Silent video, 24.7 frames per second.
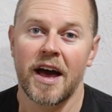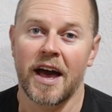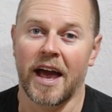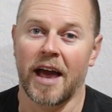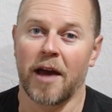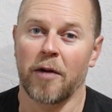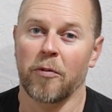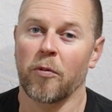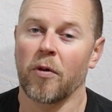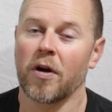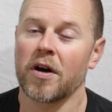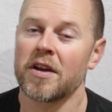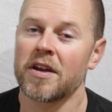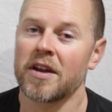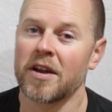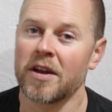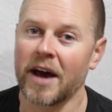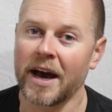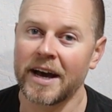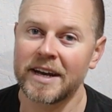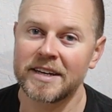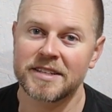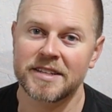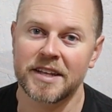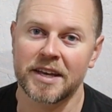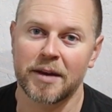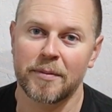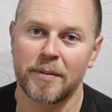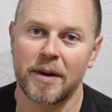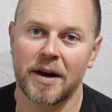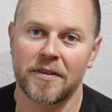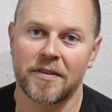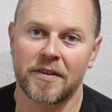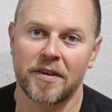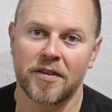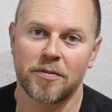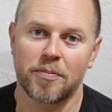And one nice thing
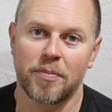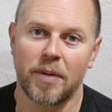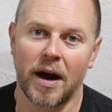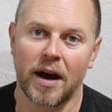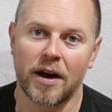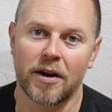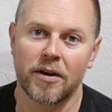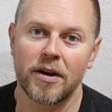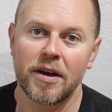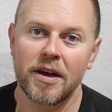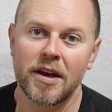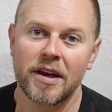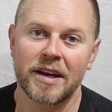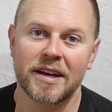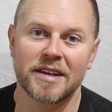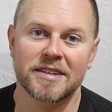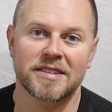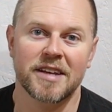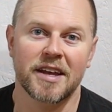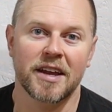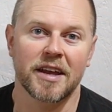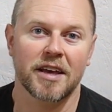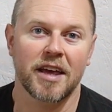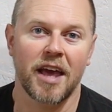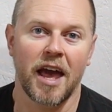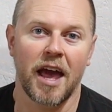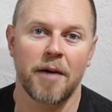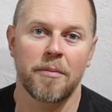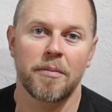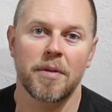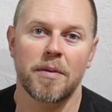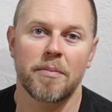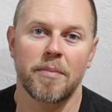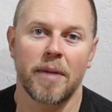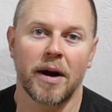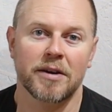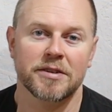about this battery is that it can
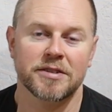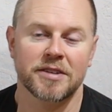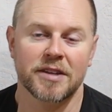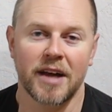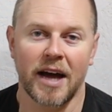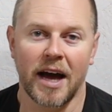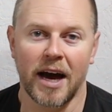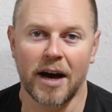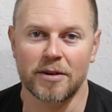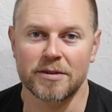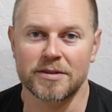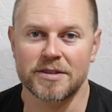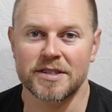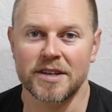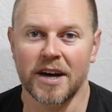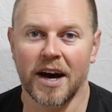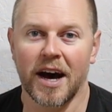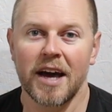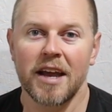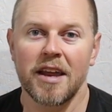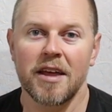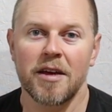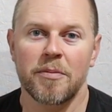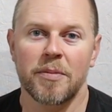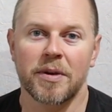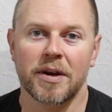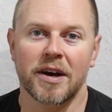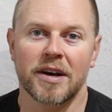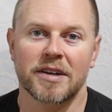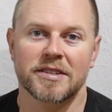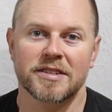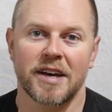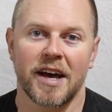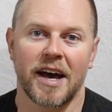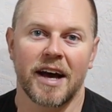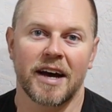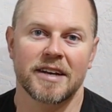be mounted outside
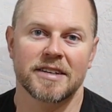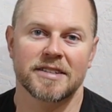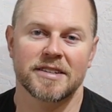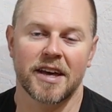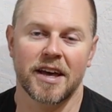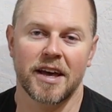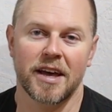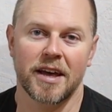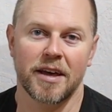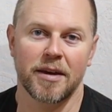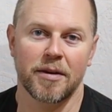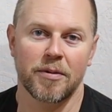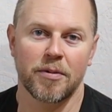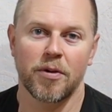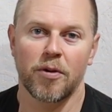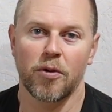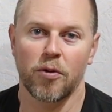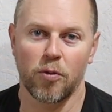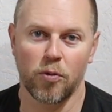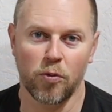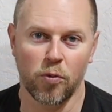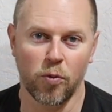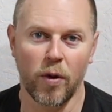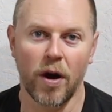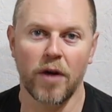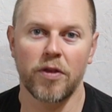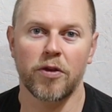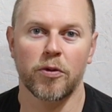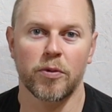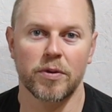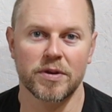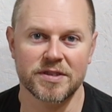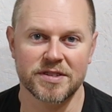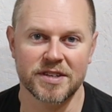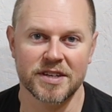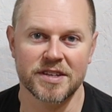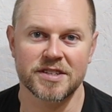because it has a weather
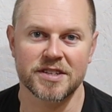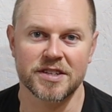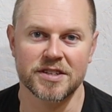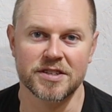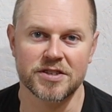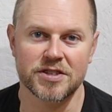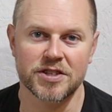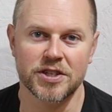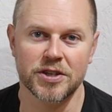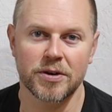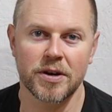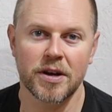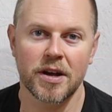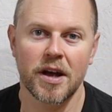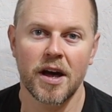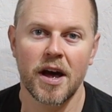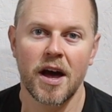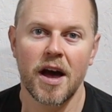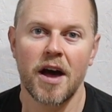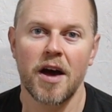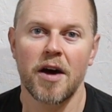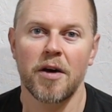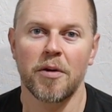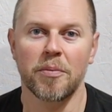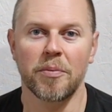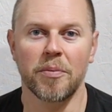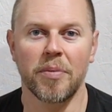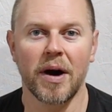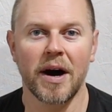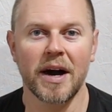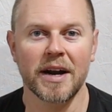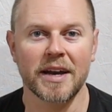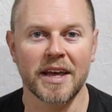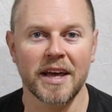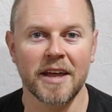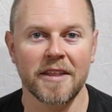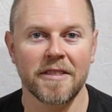resistance to it.
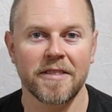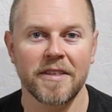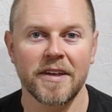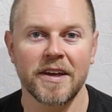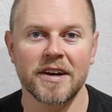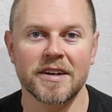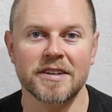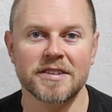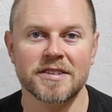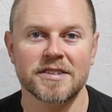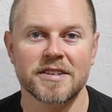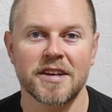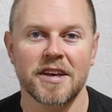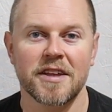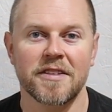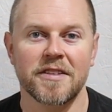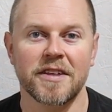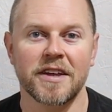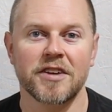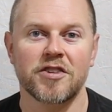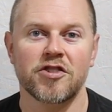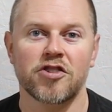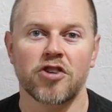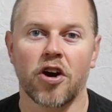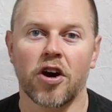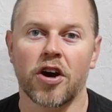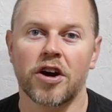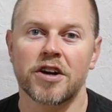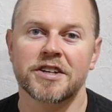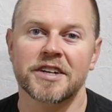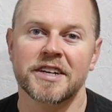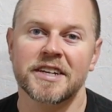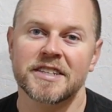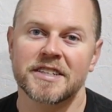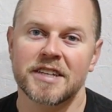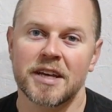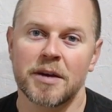But get this, the
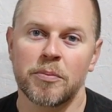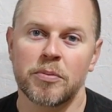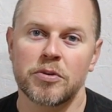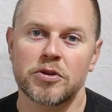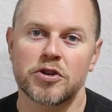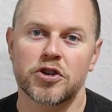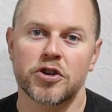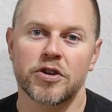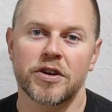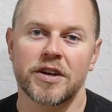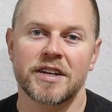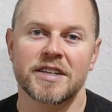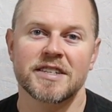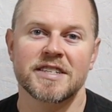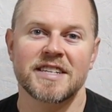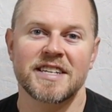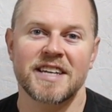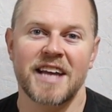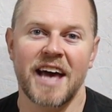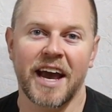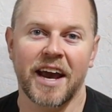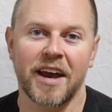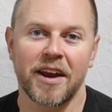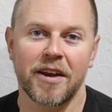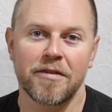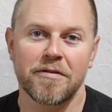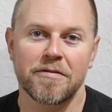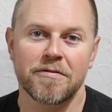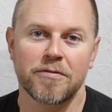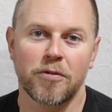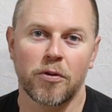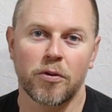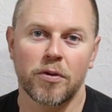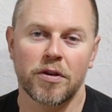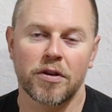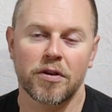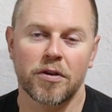charging temperature is negative
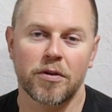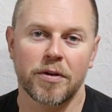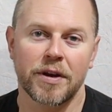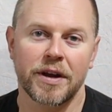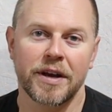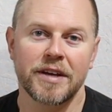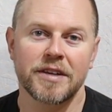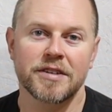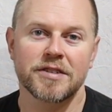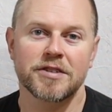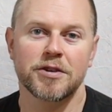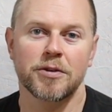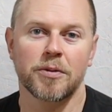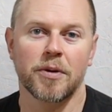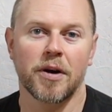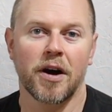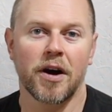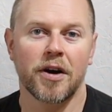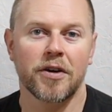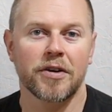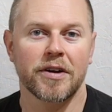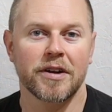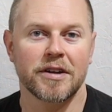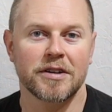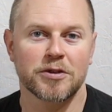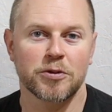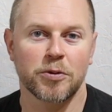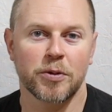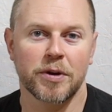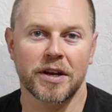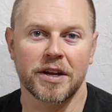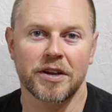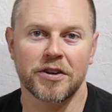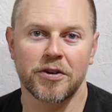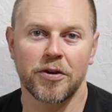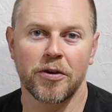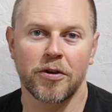4 degrees to
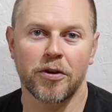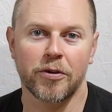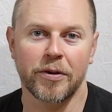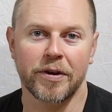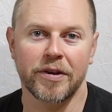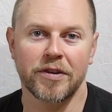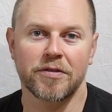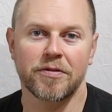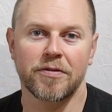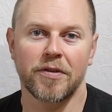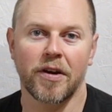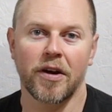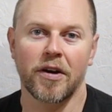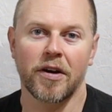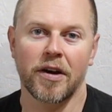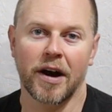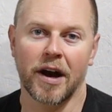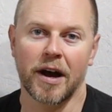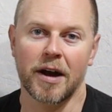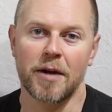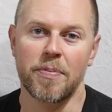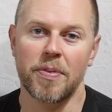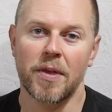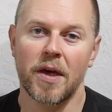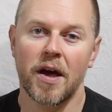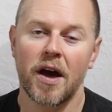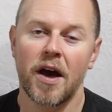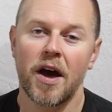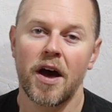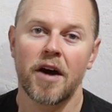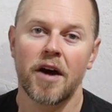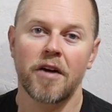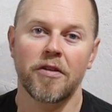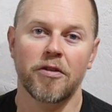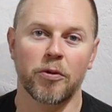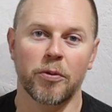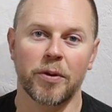122 degrees Fahrenheit.
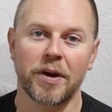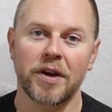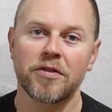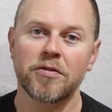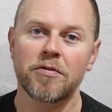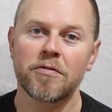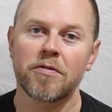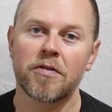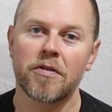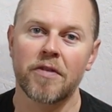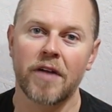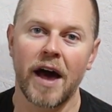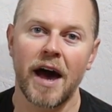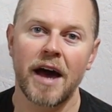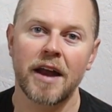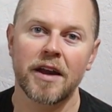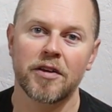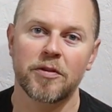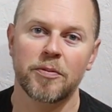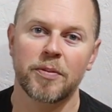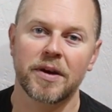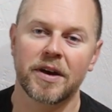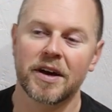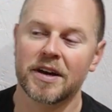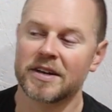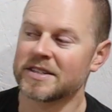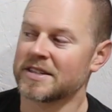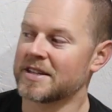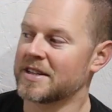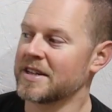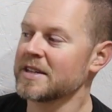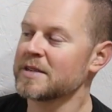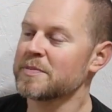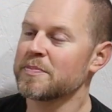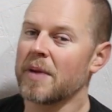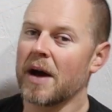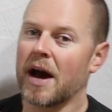The reason for that is because
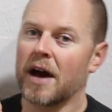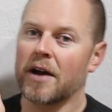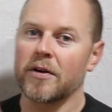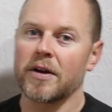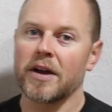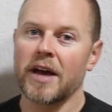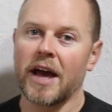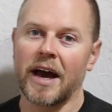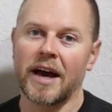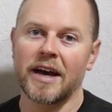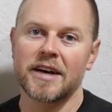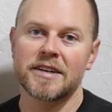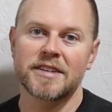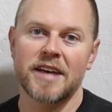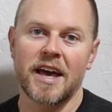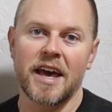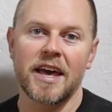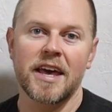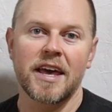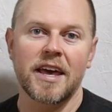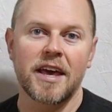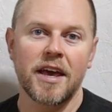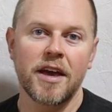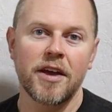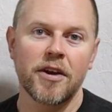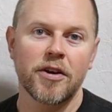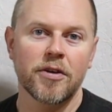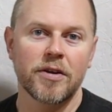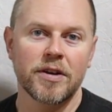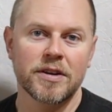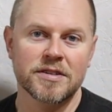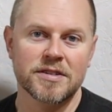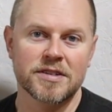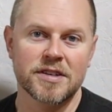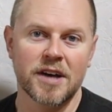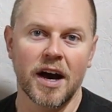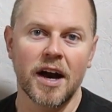this battery has a heater
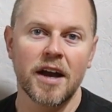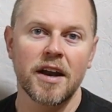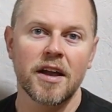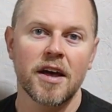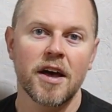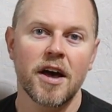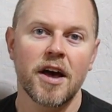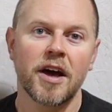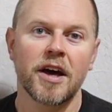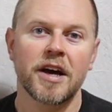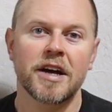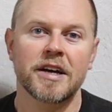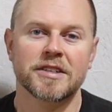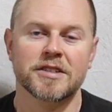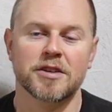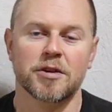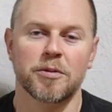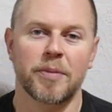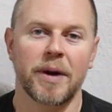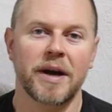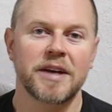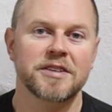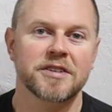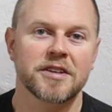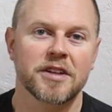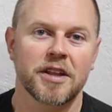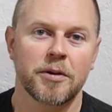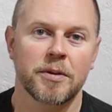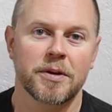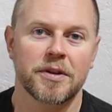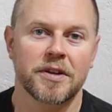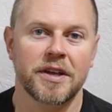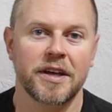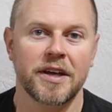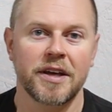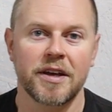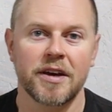inside. So basically
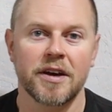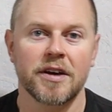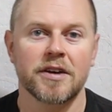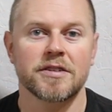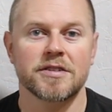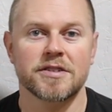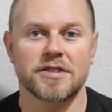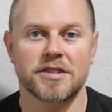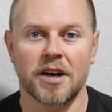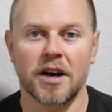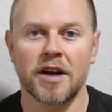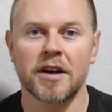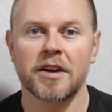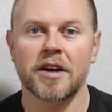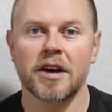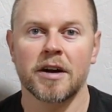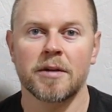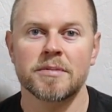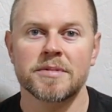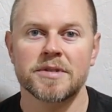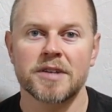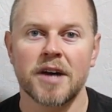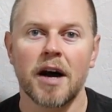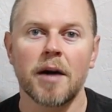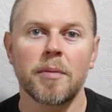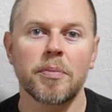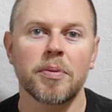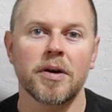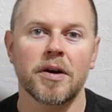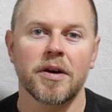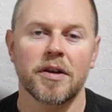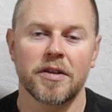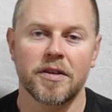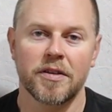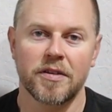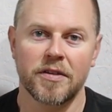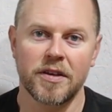when the sun comes up,
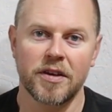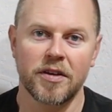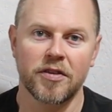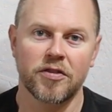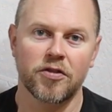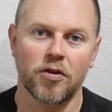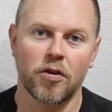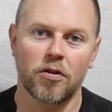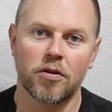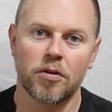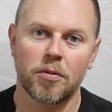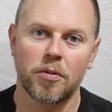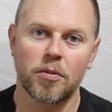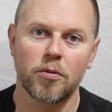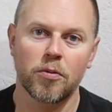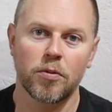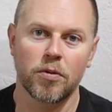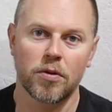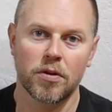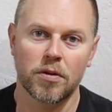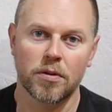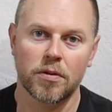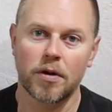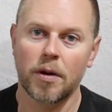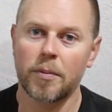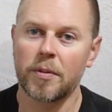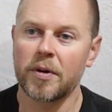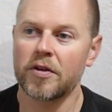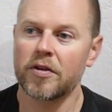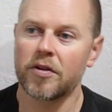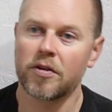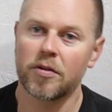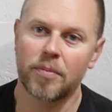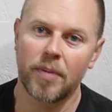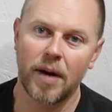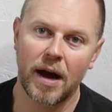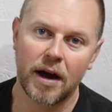the solar will come
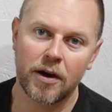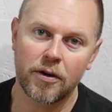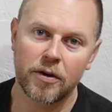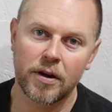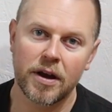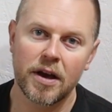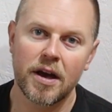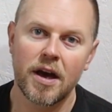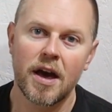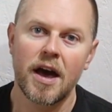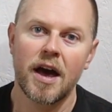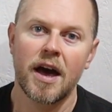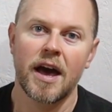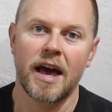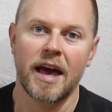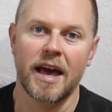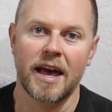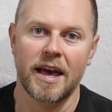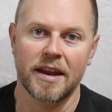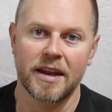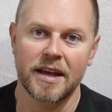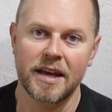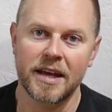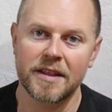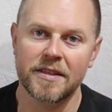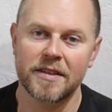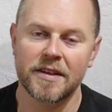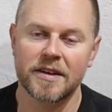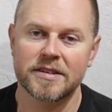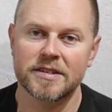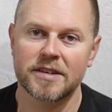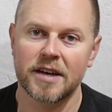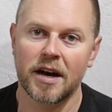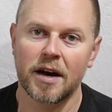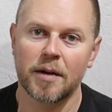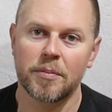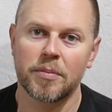into the battery and heat
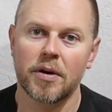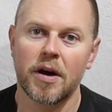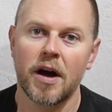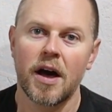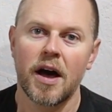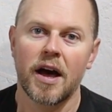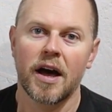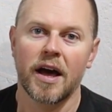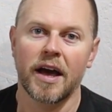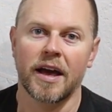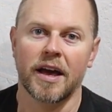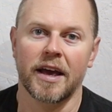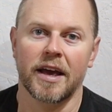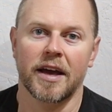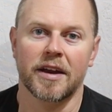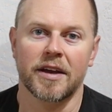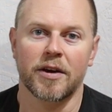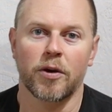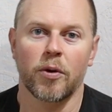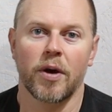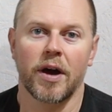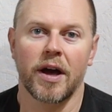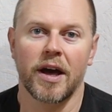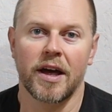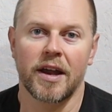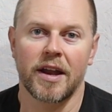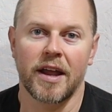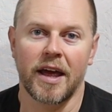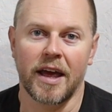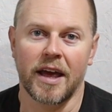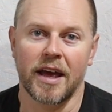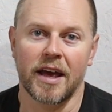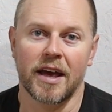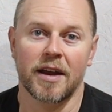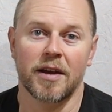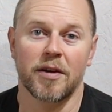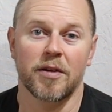this up and go ahead
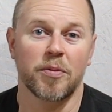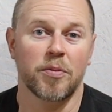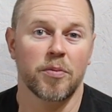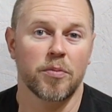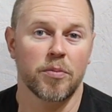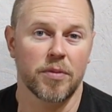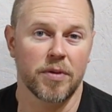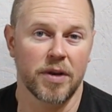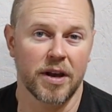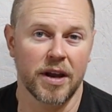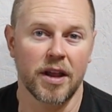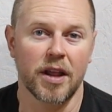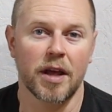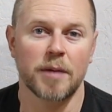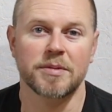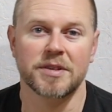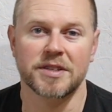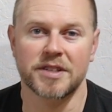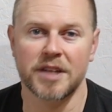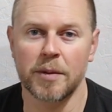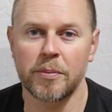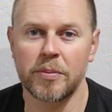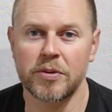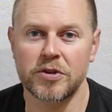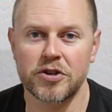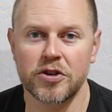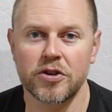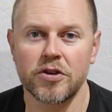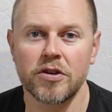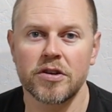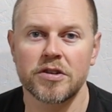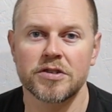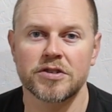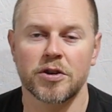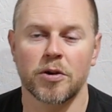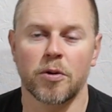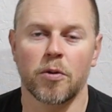and get it up to
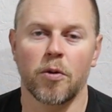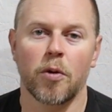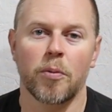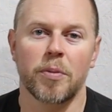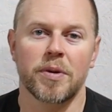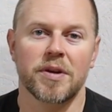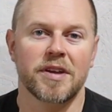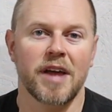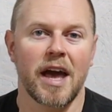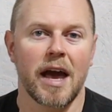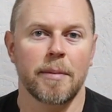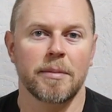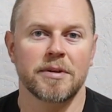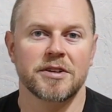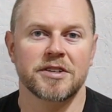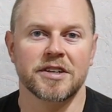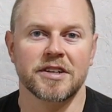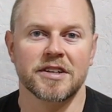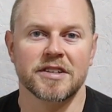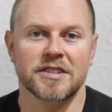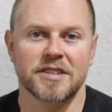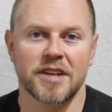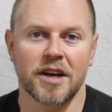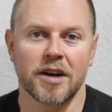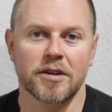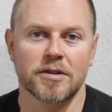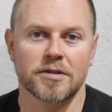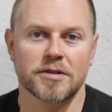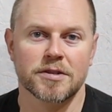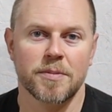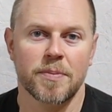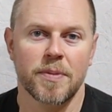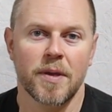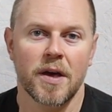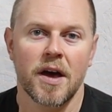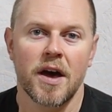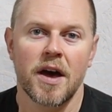temperature so it won't be damaging
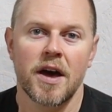cells.